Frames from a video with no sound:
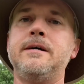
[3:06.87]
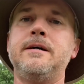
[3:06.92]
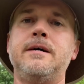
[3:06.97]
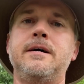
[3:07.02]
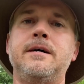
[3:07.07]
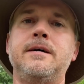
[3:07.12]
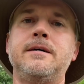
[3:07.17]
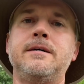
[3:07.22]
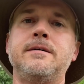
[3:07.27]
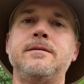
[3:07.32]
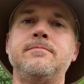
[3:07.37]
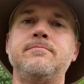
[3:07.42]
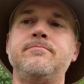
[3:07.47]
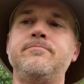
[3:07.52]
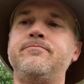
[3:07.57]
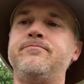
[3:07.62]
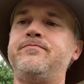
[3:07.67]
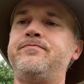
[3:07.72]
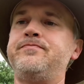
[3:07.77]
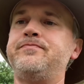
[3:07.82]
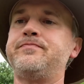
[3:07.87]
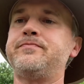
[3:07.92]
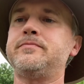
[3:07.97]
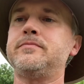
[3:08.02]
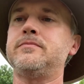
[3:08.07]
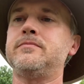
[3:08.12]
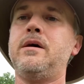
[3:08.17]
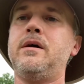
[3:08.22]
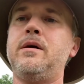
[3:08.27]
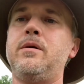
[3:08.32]

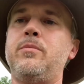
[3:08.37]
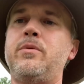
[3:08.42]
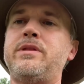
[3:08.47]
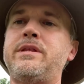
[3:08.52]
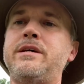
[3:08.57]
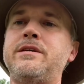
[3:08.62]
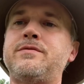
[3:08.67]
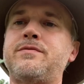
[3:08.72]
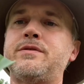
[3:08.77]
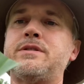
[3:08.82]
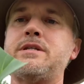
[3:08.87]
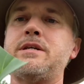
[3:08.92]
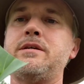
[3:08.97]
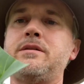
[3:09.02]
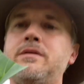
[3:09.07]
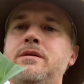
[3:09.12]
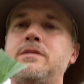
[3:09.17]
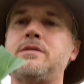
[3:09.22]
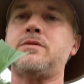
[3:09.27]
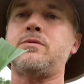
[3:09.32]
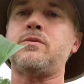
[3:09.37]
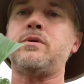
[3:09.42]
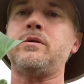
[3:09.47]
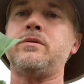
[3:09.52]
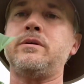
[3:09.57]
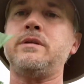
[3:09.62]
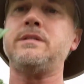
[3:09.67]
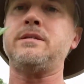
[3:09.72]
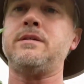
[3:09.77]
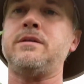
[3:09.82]
But these Forsythias are real
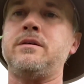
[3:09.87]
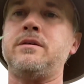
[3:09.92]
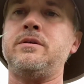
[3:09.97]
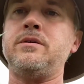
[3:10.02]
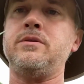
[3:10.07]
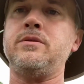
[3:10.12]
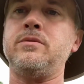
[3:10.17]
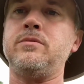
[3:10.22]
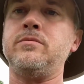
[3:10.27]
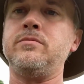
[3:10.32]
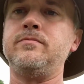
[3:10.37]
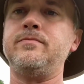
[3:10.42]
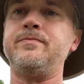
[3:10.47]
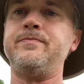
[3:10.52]
easy to do.